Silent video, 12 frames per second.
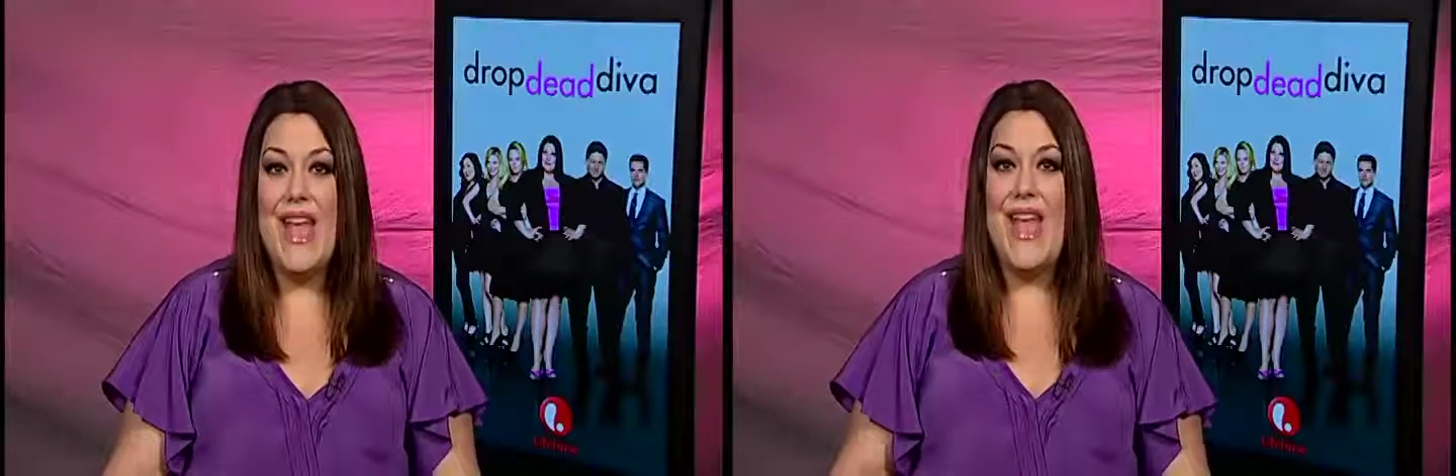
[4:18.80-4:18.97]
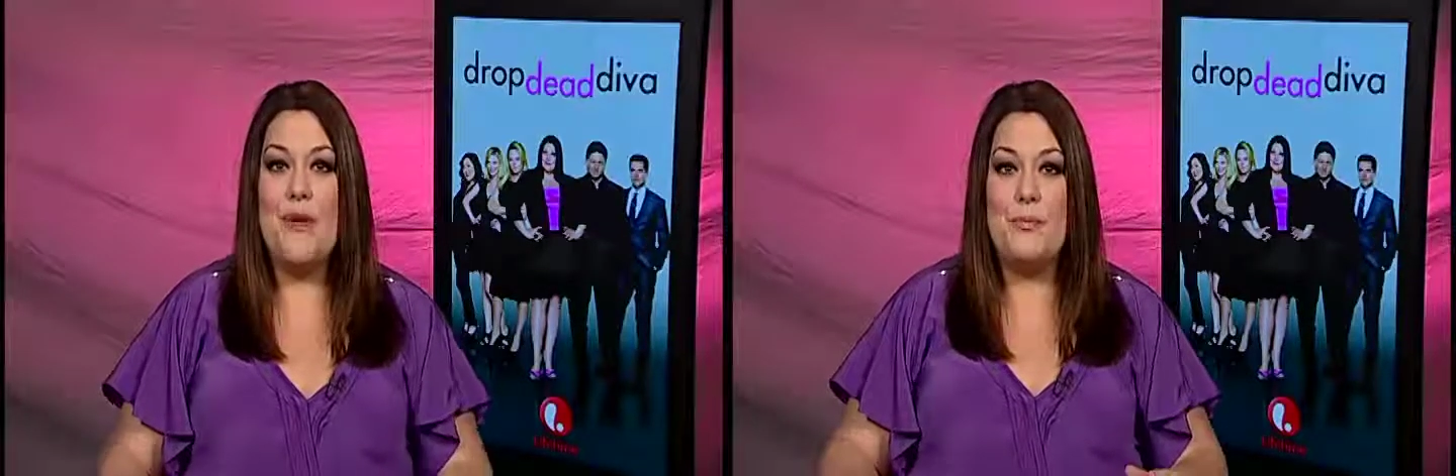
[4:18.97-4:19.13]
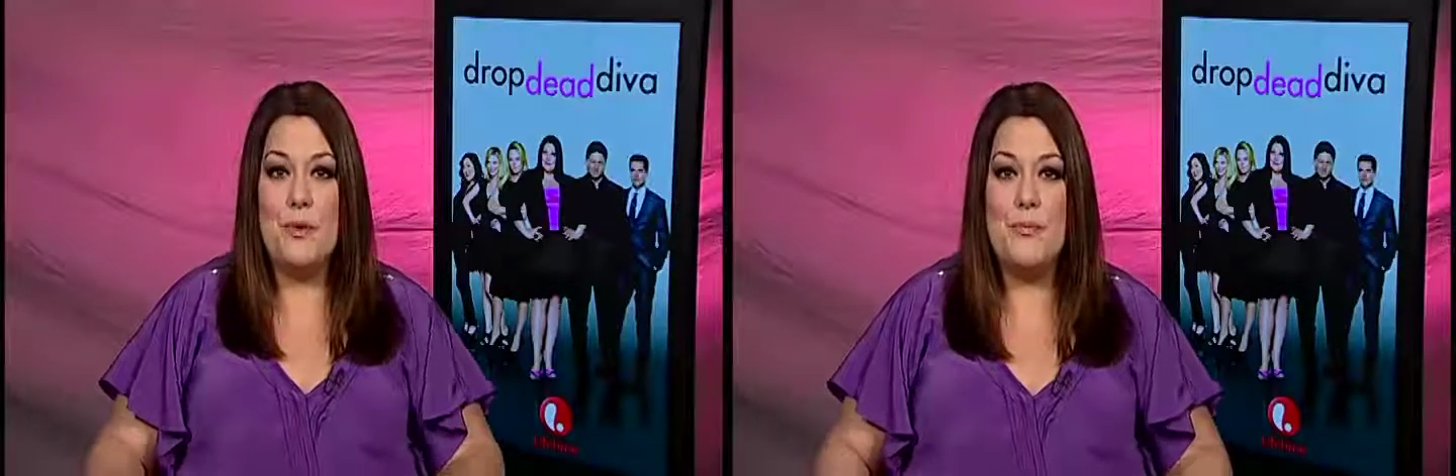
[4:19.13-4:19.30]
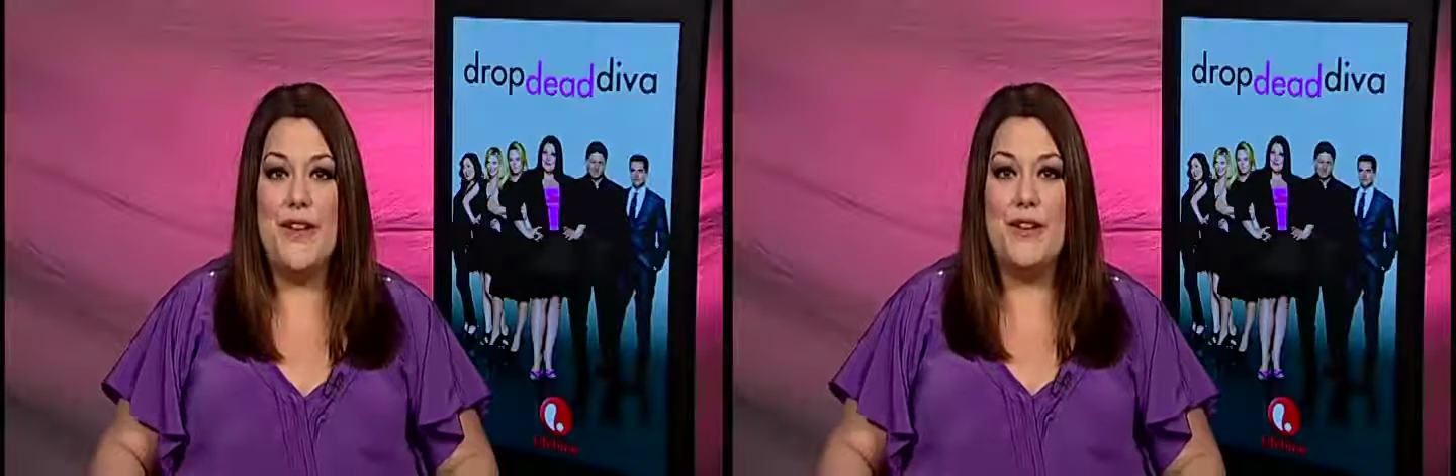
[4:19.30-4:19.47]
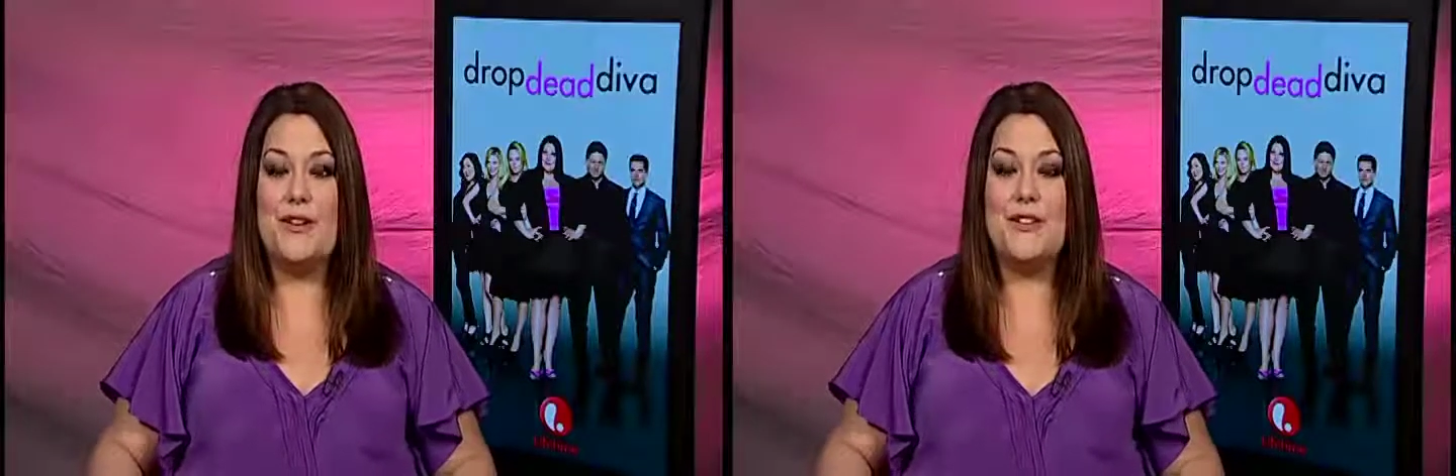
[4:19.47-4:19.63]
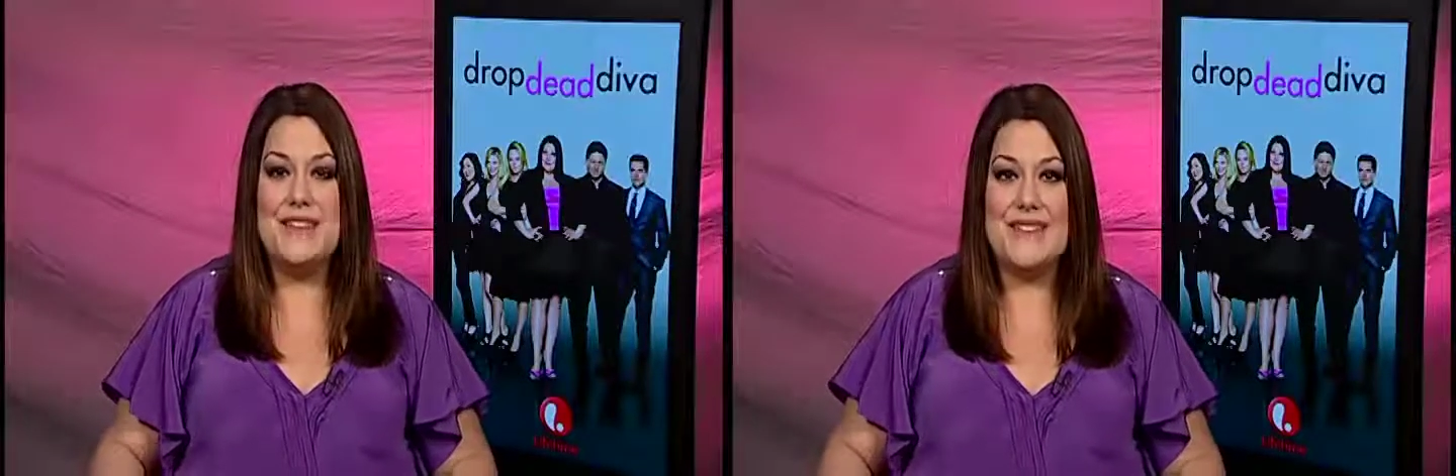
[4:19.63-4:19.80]
It
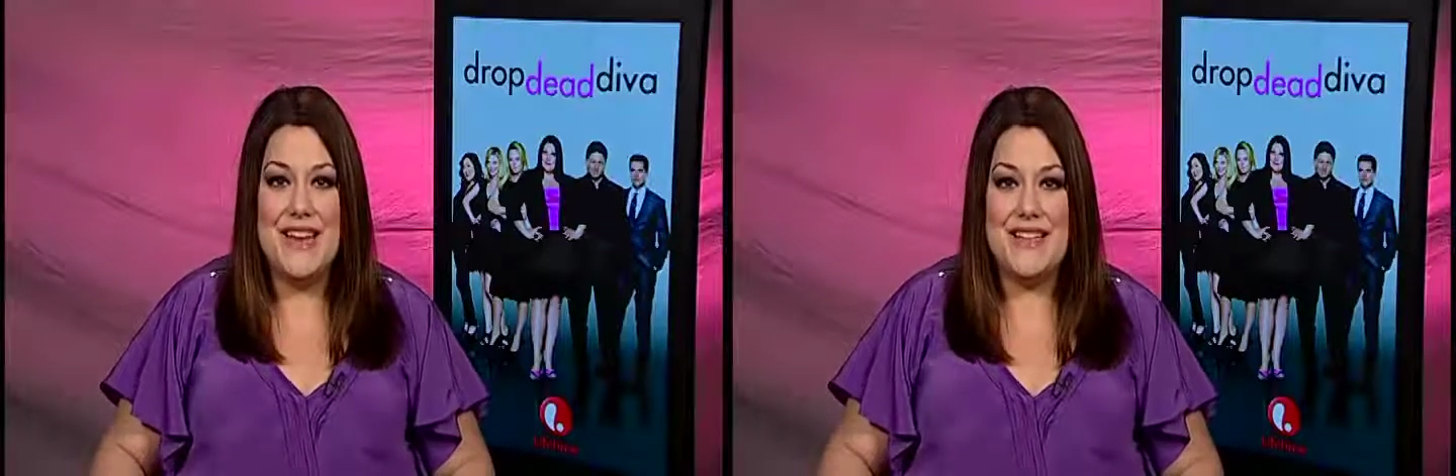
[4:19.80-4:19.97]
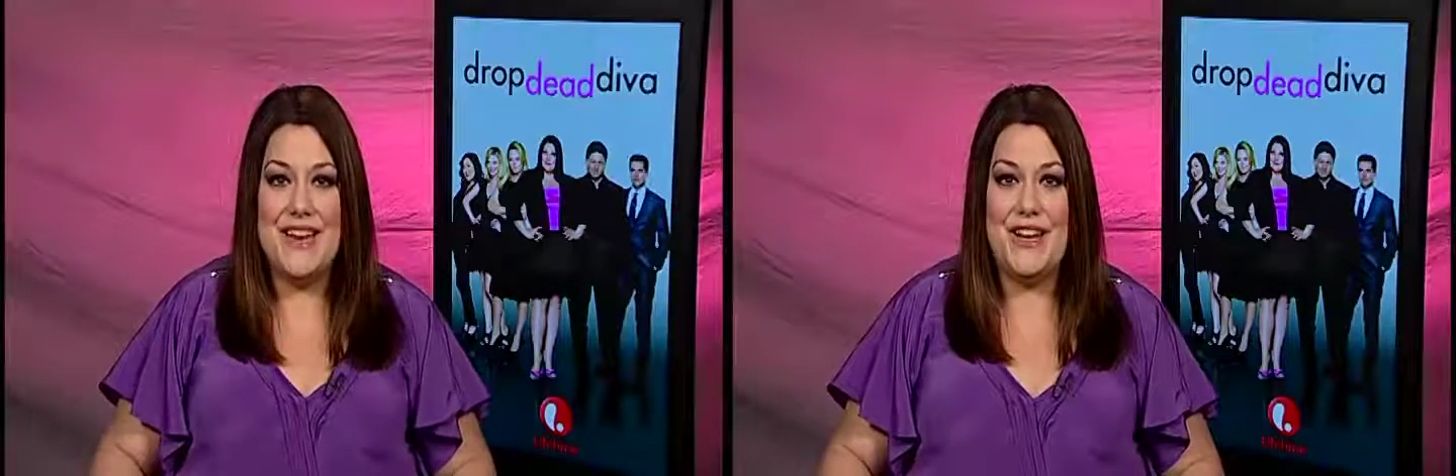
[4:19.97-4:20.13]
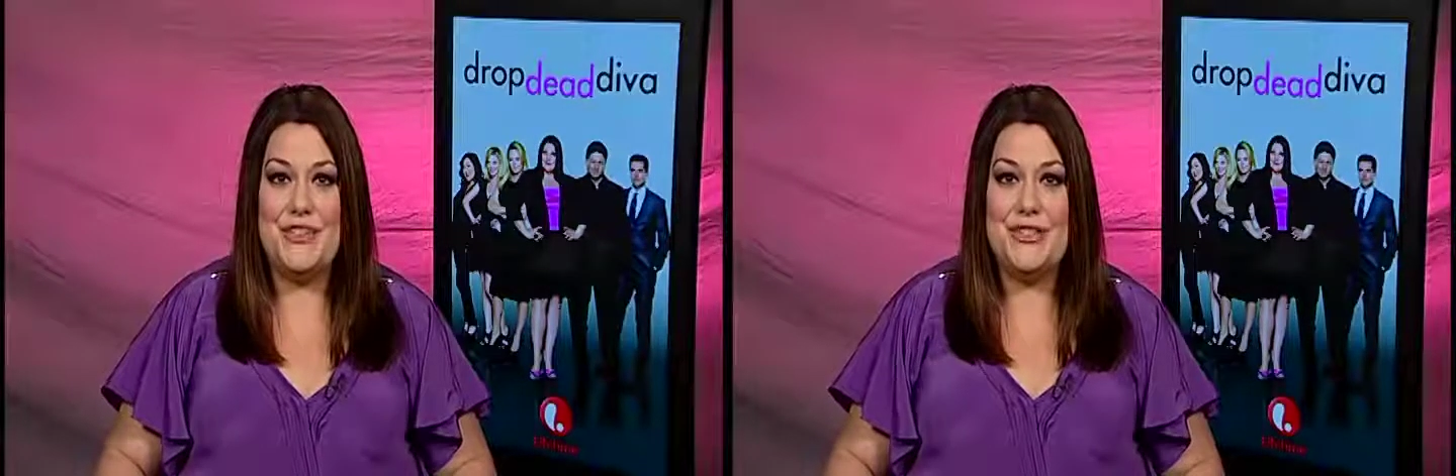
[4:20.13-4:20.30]
premieres Sunday,